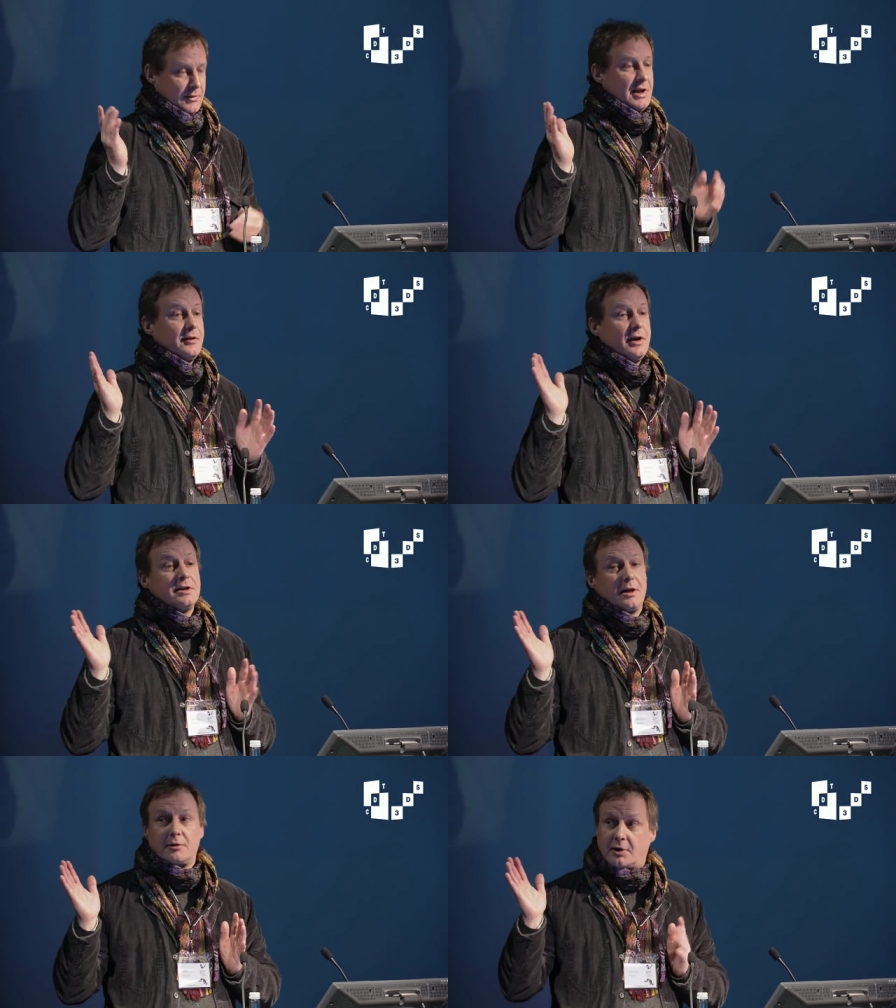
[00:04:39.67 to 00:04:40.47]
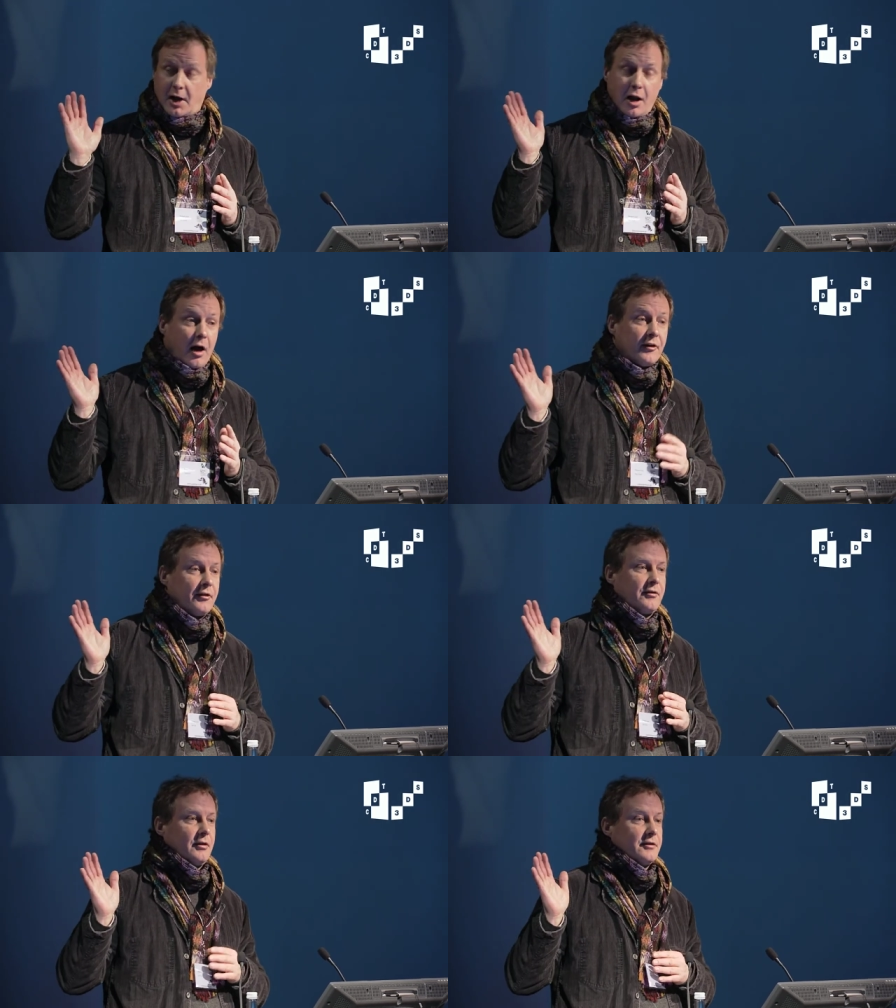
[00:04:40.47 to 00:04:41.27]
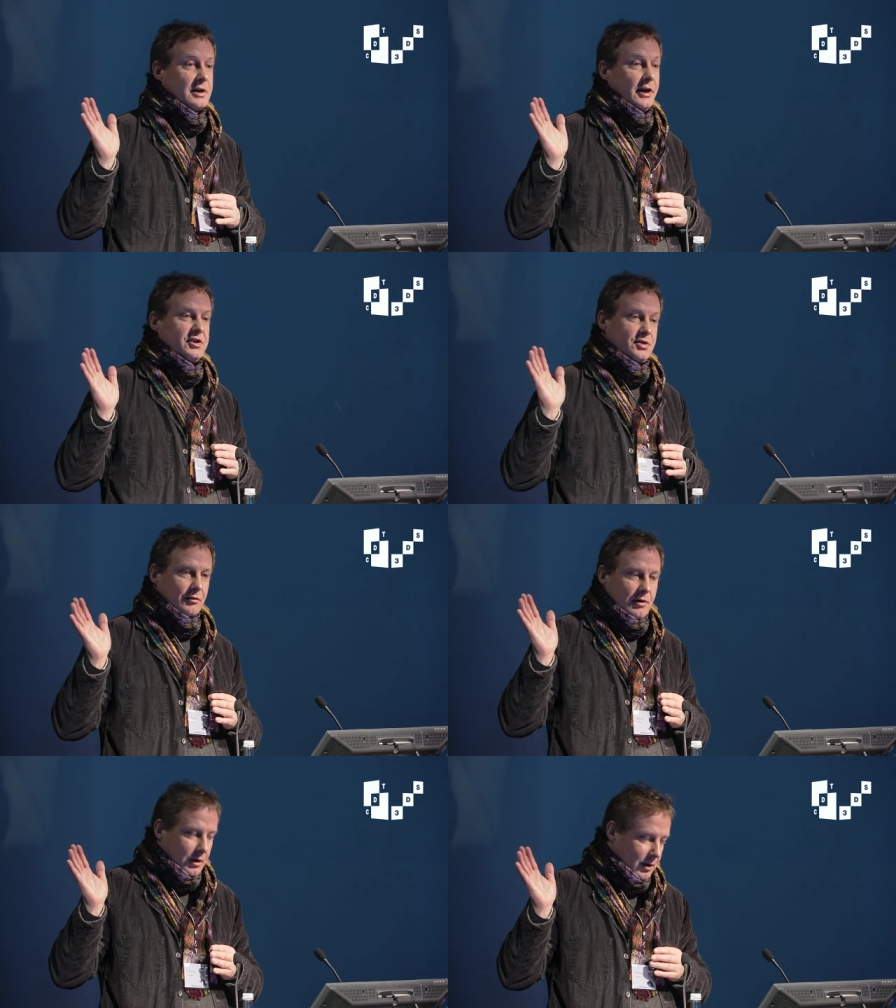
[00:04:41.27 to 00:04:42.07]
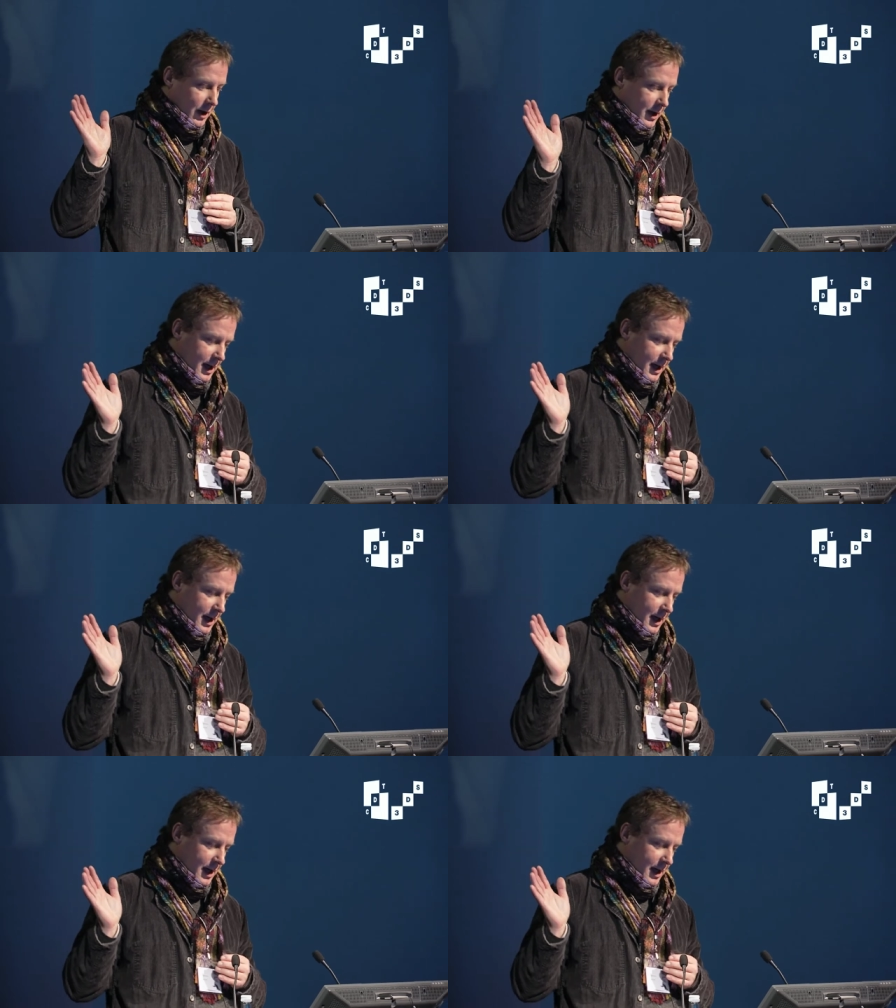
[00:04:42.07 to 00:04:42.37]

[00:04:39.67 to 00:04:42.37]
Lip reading: these I would class as sort of slightly surreal,